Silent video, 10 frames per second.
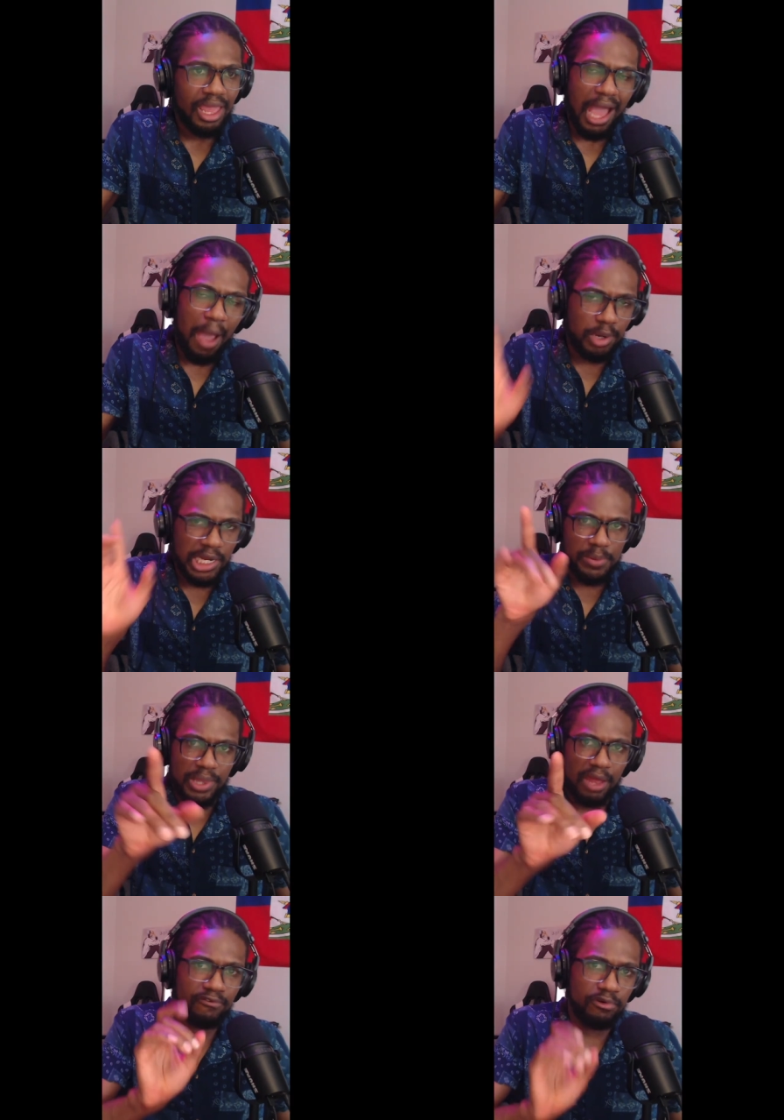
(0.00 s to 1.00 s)
I'm gonna keep
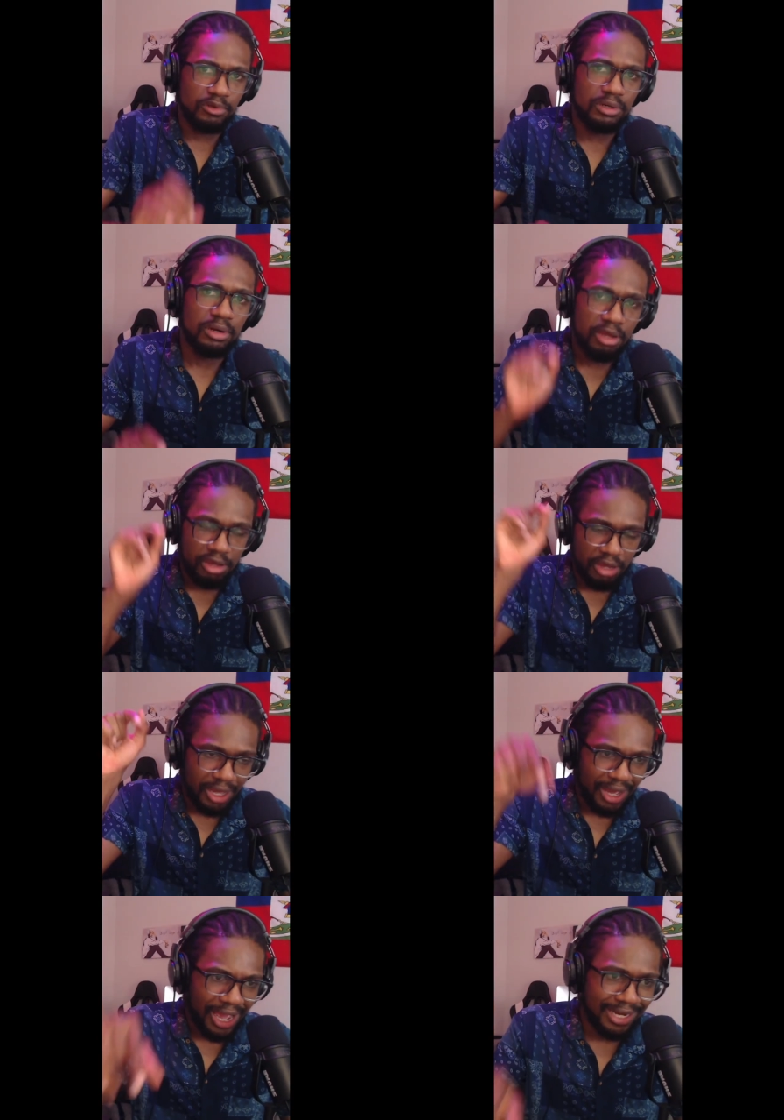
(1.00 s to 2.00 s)
that for you
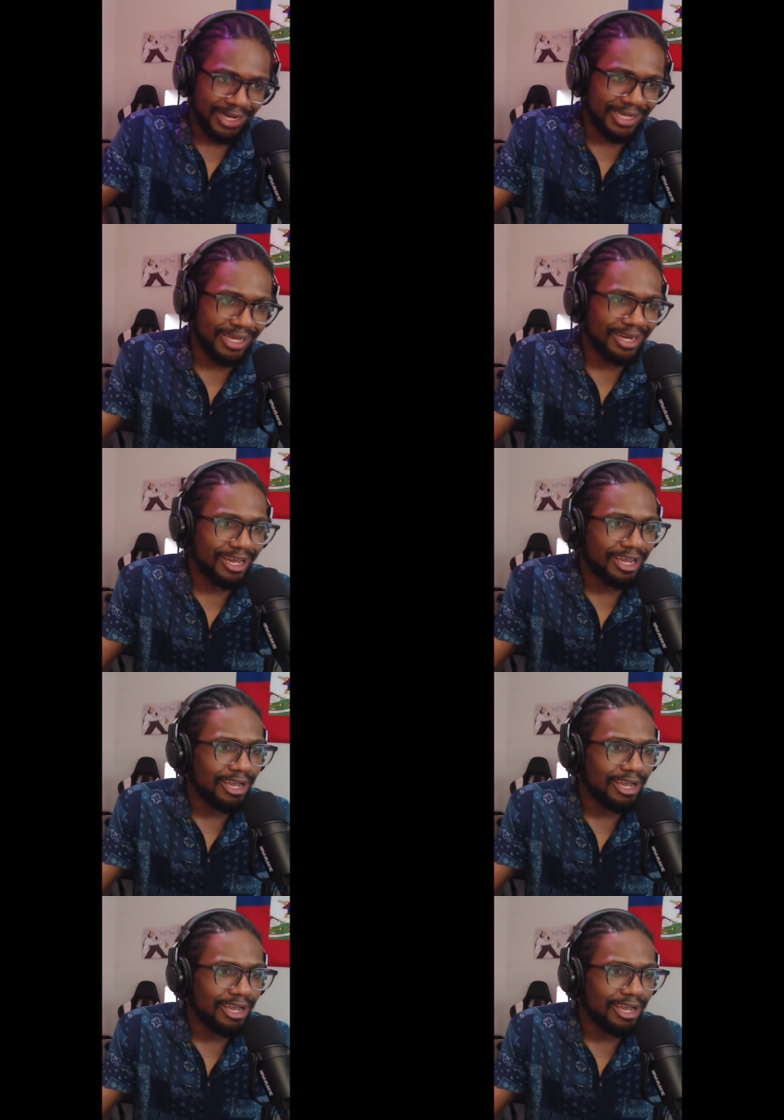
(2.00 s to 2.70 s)
at the end.